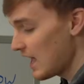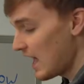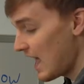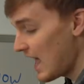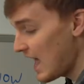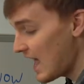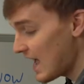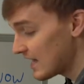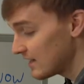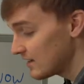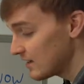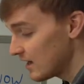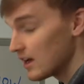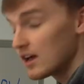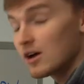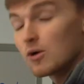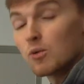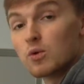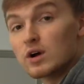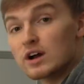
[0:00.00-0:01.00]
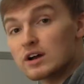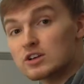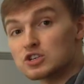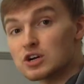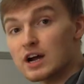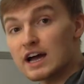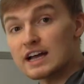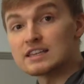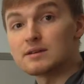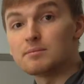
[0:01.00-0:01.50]
And we're
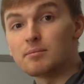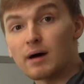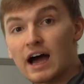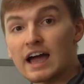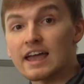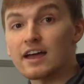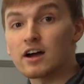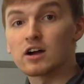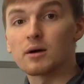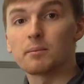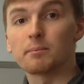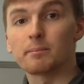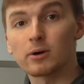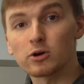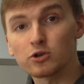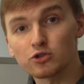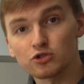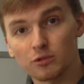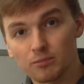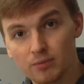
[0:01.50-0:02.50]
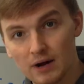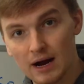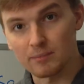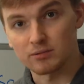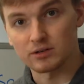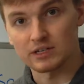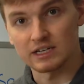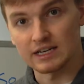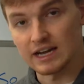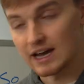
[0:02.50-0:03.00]
trying to buy a commercial
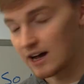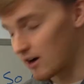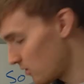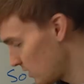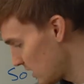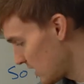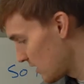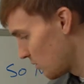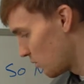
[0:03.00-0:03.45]
property now